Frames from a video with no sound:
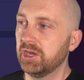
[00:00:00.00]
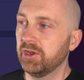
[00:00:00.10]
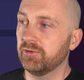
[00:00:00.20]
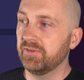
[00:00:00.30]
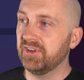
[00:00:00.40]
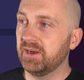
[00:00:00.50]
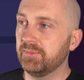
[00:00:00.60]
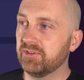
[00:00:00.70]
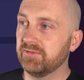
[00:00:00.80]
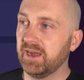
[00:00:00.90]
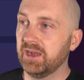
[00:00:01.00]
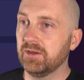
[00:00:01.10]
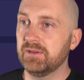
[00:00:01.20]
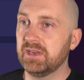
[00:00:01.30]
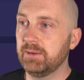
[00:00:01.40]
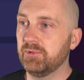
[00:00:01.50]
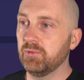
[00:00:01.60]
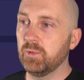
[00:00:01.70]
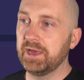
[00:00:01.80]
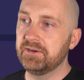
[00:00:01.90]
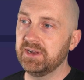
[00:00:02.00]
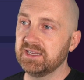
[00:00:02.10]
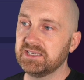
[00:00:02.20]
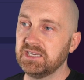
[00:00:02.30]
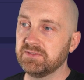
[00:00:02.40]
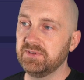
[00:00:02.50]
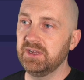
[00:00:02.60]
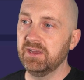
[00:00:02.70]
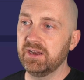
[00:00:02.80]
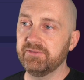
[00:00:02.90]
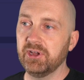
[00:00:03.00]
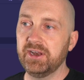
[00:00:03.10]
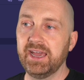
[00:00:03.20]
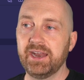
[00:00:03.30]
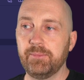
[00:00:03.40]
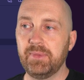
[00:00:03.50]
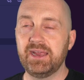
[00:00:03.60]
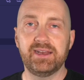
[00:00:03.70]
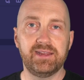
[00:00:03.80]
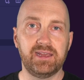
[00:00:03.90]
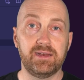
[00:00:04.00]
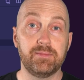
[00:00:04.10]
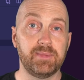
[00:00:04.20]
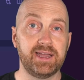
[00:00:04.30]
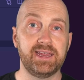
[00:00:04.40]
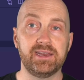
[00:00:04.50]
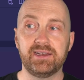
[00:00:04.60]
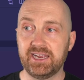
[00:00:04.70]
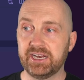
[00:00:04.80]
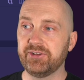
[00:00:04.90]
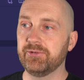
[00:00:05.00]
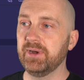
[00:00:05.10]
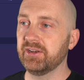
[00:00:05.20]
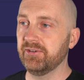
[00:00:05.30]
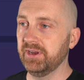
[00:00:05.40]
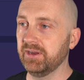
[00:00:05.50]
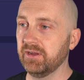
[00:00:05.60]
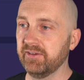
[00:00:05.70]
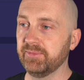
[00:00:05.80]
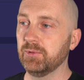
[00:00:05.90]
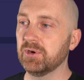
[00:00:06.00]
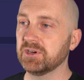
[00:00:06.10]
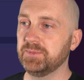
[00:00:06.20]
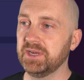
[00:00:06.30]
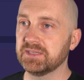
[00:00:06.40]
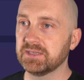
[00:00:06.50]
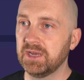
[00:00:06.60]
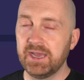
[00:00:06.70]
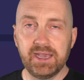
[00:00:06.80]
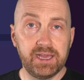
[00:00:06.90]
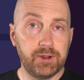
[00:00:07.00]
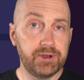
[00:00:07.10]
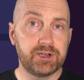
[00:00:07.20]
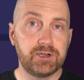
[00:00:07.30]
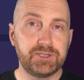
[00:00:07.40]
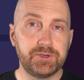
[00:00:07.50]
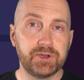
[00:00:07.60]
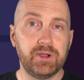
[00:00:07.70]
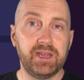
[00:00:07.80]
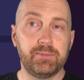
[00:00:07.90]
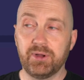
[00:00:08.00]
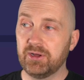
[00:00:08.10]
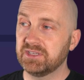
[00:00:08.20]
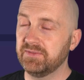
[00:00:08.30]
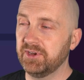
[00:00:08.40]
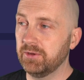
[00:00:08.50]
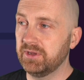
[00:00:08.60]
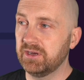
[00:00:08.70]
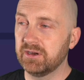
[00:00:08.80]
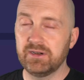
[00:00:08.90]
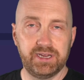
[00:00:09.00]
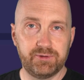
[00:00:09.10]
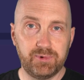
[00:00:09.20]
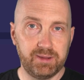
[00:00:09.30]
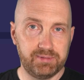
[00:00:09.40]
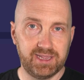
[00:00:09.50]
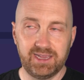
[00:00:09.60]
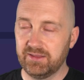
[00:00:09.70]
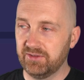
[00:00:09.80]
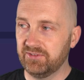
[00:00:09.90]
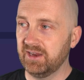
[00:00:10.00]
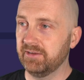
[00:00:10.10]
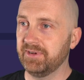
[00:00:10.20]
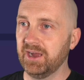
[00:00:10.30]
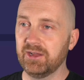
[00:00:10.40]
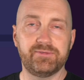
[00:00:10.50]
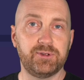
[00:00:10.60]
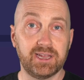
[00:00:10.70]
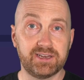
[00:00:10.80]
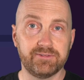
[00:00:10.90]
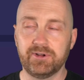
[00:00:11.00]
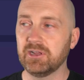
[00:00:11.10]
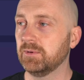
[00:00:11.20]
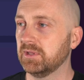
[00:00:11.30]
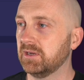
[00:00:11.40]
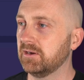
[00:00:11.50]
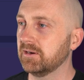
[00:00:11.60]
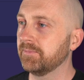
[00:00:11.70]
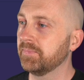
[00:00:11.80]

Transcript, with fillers: So I've set up this file named weather.csv, and I've gone ahead and made it in my data directory of my workspace. And I would encourage you to go ahead and pause the video here and replicate this data file if you'd like to follow along.